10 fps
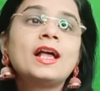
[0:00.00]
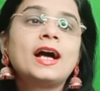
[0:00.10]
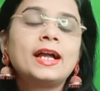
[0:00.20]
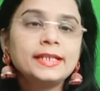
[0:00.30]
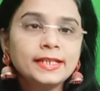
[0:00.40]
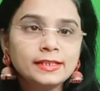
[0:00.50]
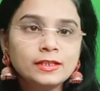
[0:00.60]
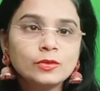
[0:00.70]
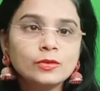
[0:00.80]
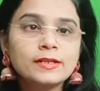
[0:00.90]
And in the
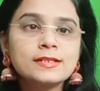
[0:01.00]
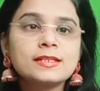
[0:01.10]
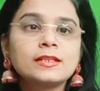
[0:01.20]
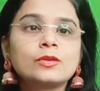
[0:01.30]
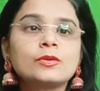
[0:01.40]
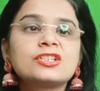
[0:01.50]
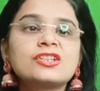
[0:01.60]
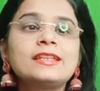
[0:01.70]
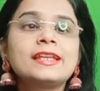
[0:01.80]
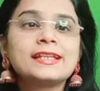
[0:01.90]
coherence and the
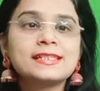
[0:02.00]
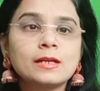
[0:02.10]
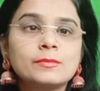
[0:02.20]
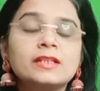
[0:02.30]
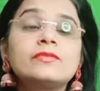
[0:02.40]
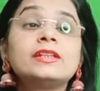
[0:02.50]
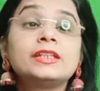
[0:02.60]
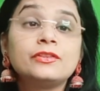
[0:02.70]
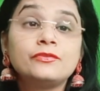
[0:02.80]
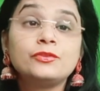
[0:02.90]
cohesion, the examiner will
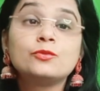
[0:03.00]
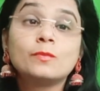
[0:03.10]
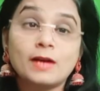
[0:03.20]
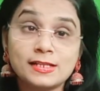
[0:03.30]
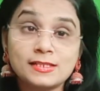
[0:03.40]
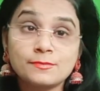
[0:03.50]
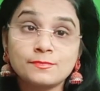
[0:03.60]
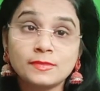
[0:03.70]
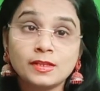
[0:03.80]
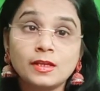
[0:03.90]
give you marks.
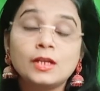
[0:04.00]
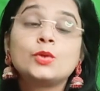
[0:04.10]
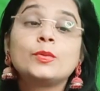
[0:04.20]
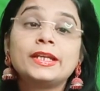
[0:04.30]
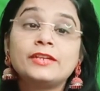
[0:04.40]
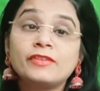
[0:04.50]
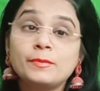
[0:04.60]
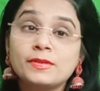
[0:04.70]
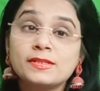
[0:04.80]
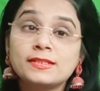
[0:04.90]

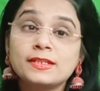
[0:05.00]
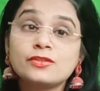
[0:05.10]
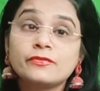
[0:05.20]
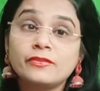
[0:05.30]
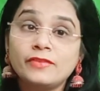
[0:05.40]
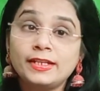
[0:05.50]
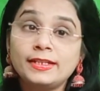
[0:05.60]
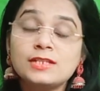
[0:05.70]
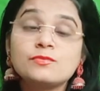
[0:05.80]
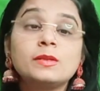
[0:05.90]
25% of the
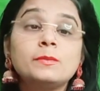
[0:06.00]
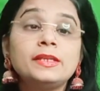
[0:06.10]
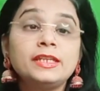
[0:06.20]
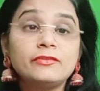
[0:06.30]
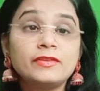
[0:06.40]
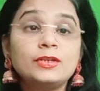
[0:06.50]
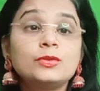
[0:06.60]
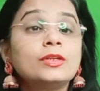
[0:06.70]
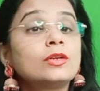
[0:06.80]
weightage will be given to the